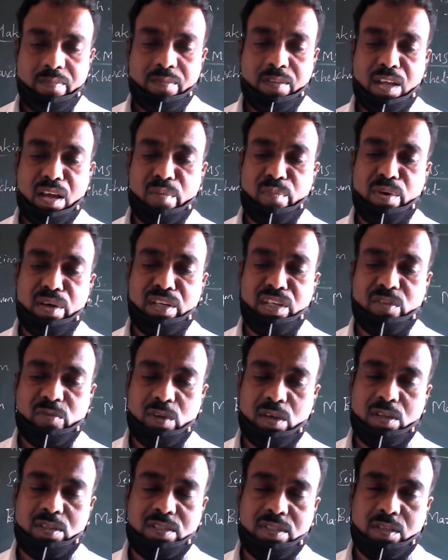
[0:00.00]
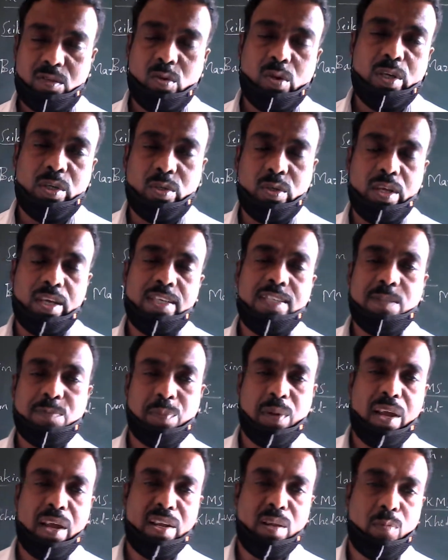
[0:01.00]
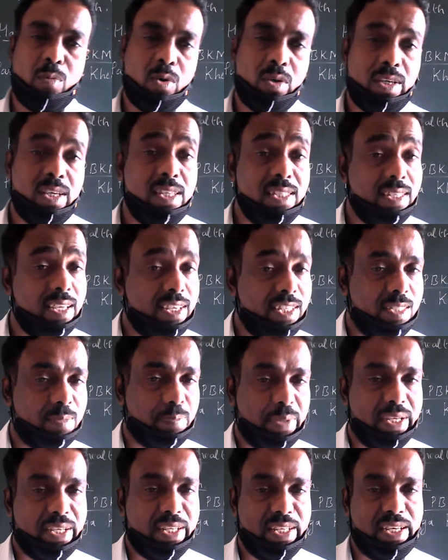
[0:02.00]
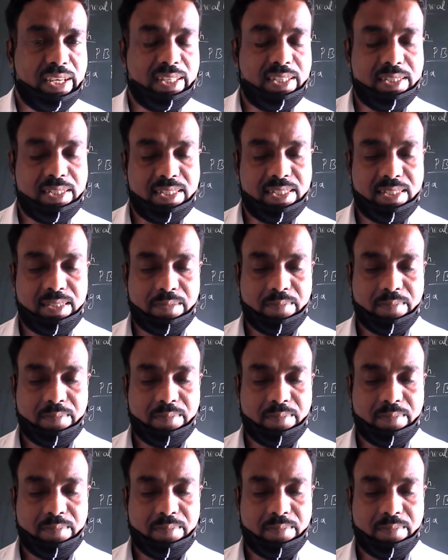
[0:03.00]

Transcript: Damani was going to explain about his experience.